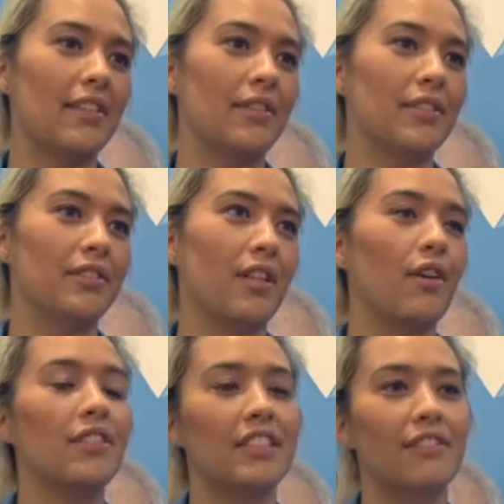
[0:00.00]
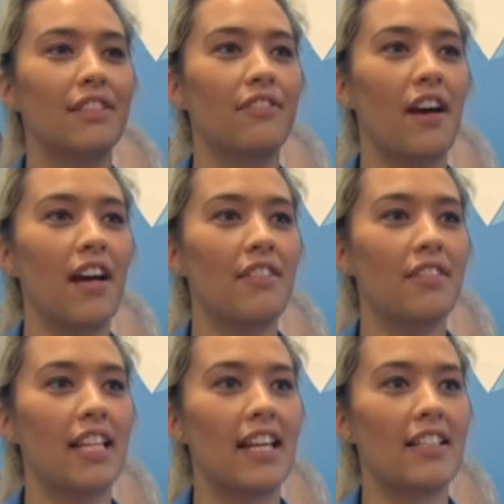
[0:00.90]
who's over 75
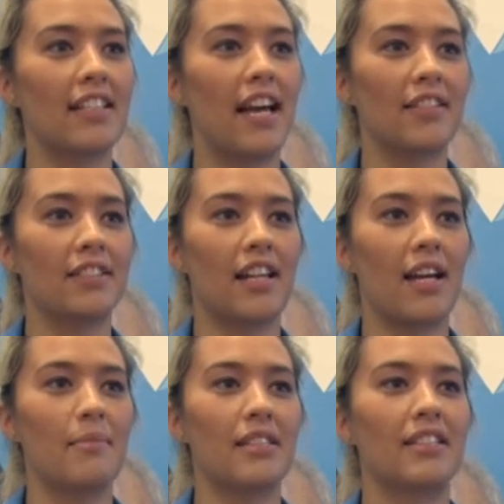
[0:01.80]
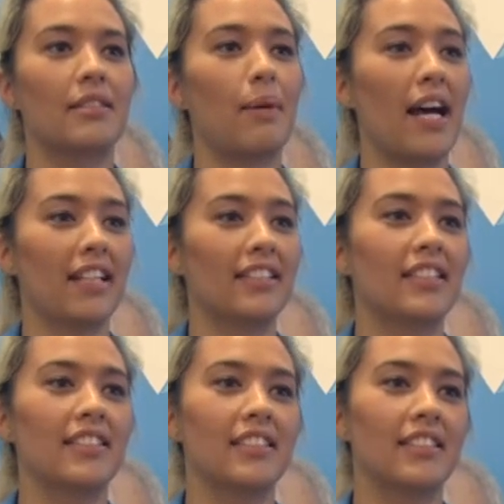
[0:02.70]
and has Alzheimer's,
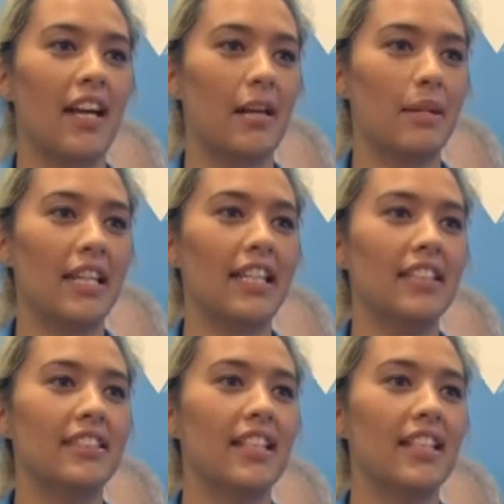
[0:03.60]
Parkinson's and diabetes.